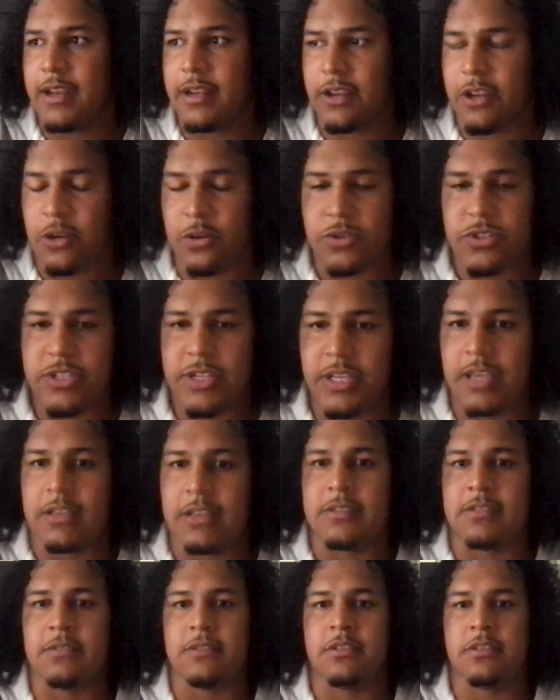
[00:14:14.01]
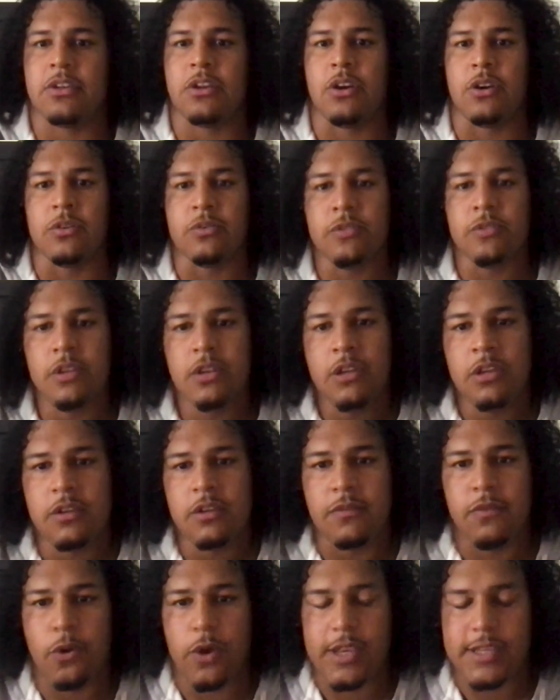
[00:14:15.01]
And Coach T has, you know,
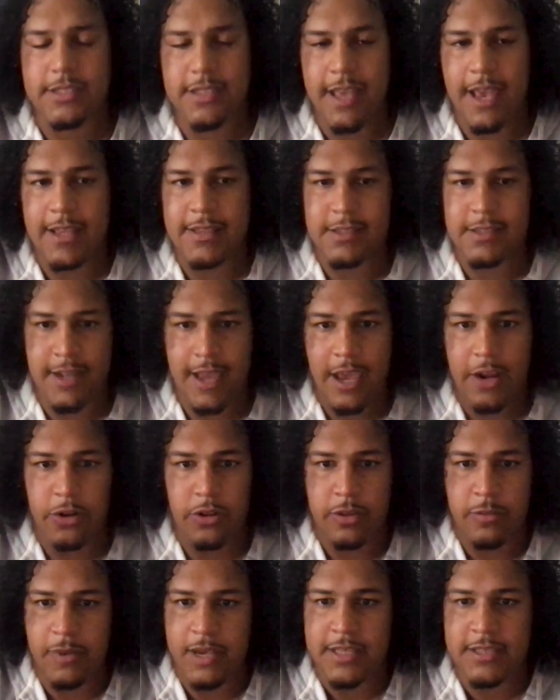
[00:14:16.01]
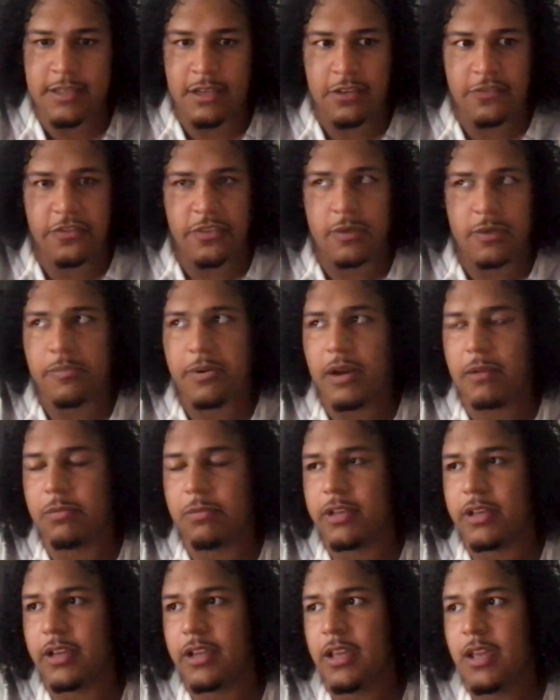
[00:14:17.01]
voiced that to not only myself and the
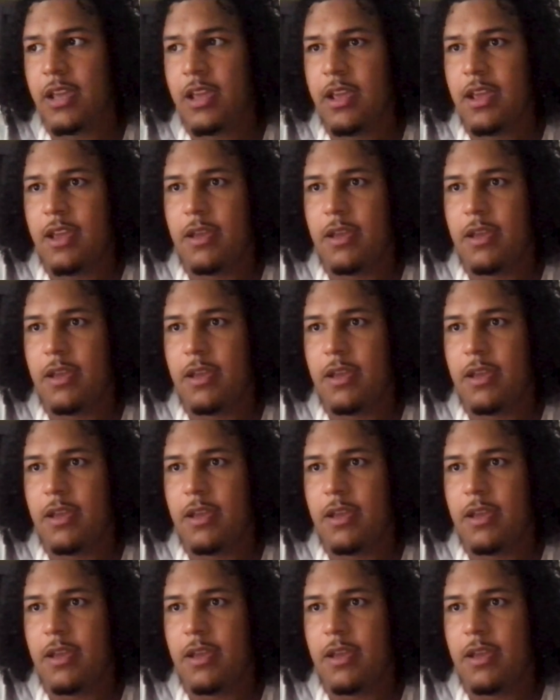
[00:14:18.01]
public,